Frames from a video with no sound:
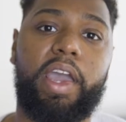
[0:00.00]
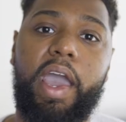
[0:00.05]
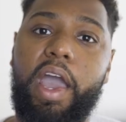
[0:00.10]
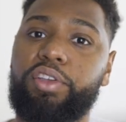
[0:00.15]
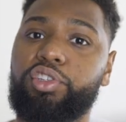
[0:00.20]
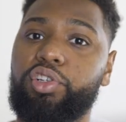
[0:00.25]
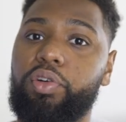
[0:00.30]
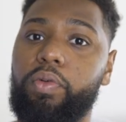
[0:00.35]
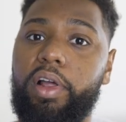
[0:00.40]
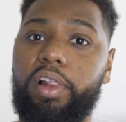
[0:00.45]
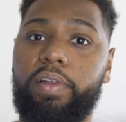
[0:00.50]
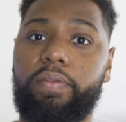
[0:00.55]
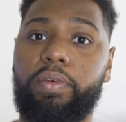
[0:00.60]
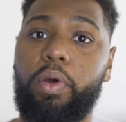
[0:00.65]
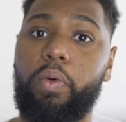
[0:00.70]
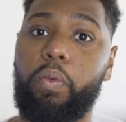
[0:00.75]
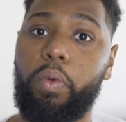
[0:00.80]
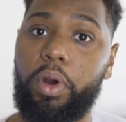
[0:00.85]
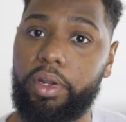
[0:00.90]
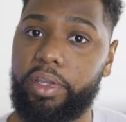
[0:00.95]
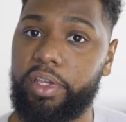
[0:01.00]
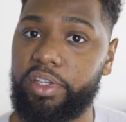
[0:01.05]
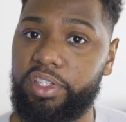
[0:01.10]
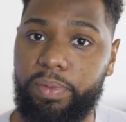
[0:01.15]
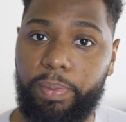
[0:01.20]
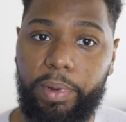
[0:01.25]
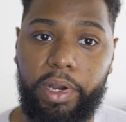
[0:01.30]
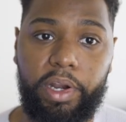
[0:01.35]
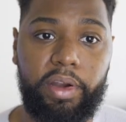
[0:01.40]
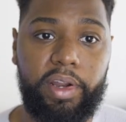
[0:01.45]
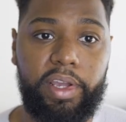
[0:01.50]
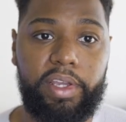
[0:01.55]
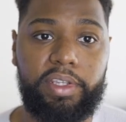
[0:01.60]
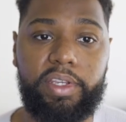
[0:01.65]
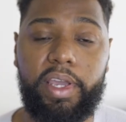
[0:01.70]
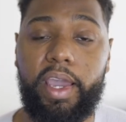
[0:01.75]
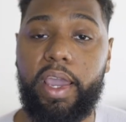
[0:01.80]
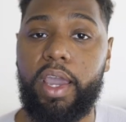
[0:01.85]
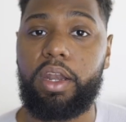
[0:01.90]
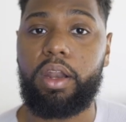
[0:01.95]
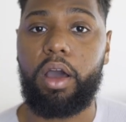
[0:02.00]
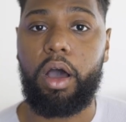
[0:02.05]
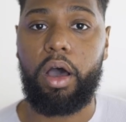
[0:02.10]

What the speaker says: add your relevant work experience and